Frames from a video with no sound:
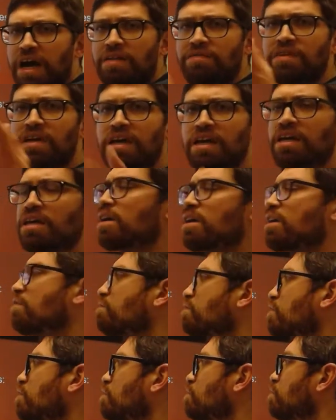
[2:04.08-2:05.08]
They kind of get
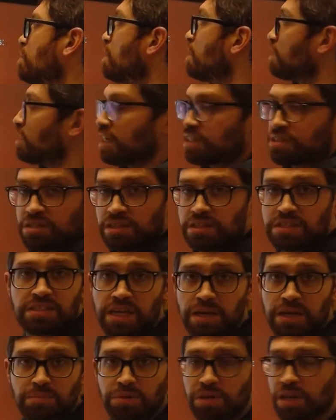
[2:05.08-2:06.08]
confused. It's actually at the same
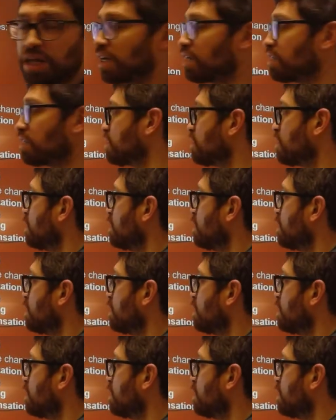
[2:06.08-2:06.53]
place